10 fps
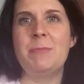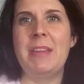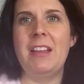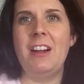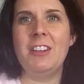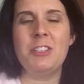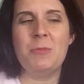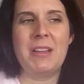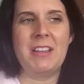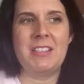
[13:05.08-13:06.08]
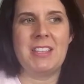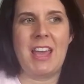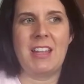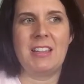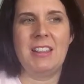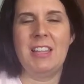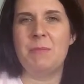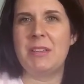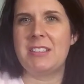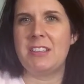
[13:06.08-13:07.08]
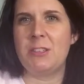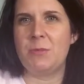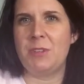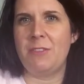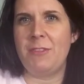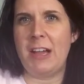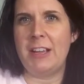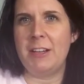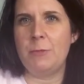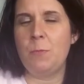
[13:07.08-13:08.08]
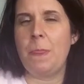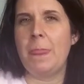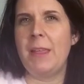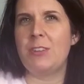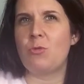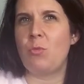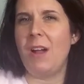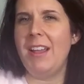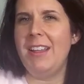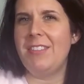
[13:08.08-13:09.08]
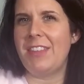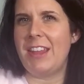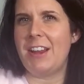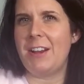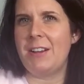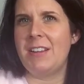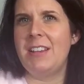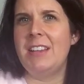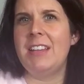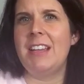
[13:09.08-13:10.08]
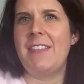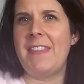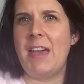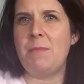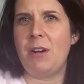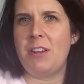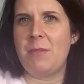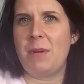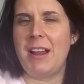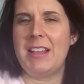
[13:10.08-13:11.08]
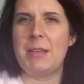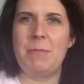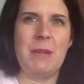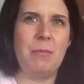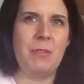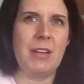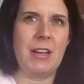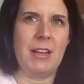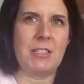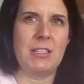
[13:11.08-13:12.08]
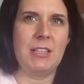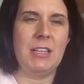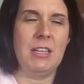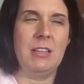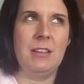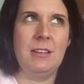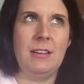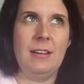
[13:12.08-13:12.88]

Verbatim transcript: is be also because that limbic system's on fire, it's right there in that part of the brain that people can actually